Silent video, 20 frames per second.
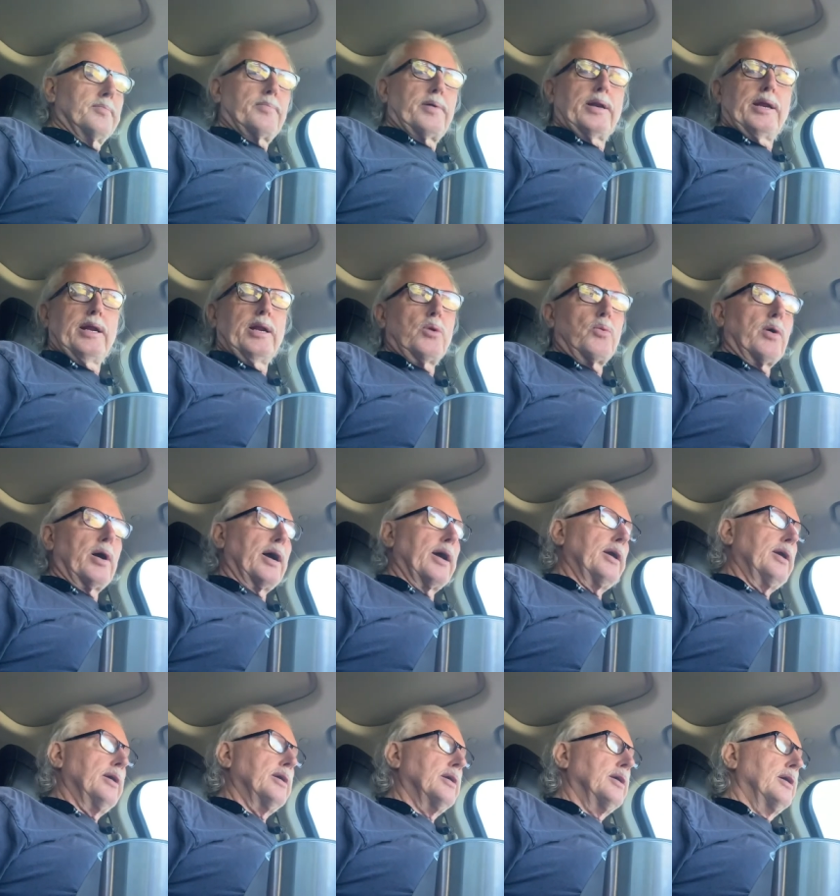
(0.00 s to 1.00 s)
But
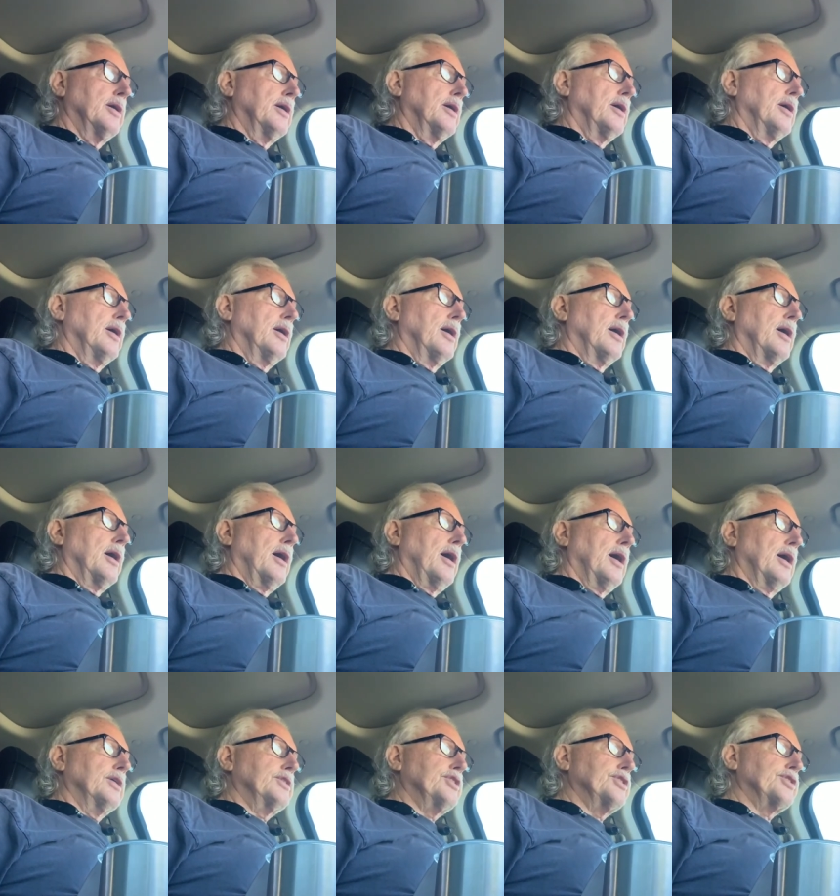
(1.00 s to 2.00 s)
anyway,
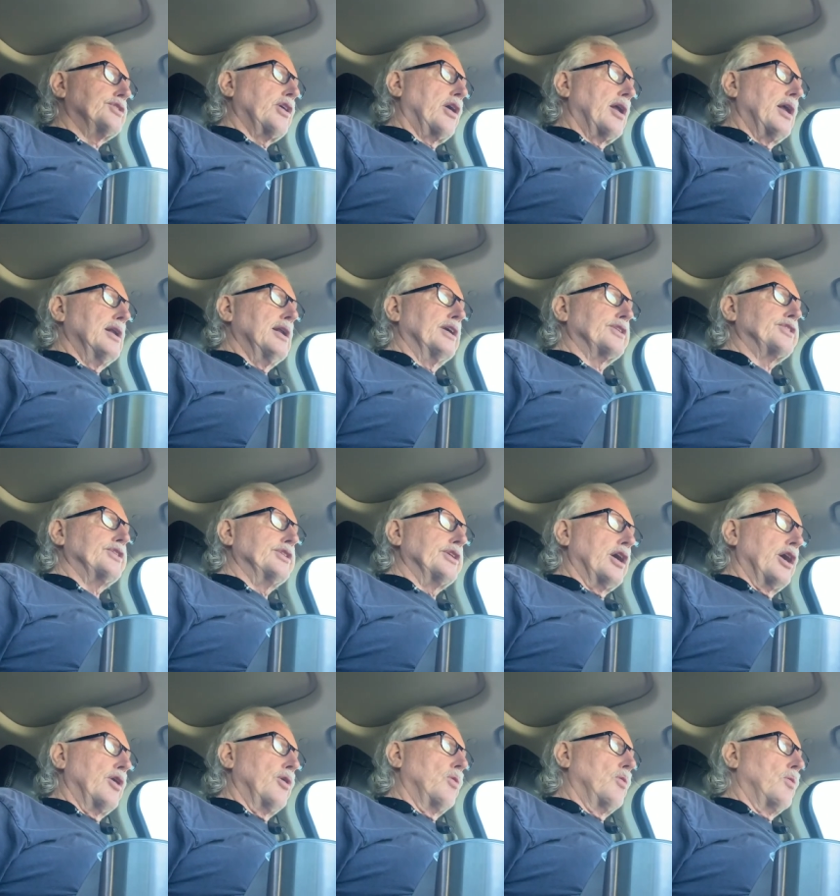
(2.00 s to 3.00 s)
I just thought I'd let you
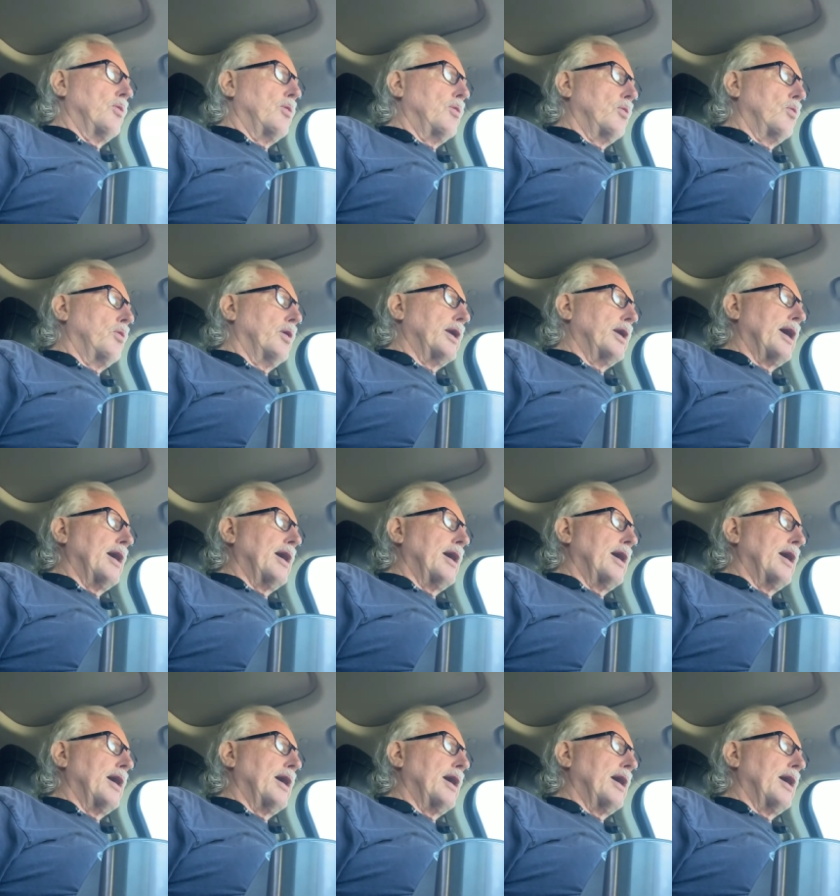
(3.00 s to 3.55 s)
know what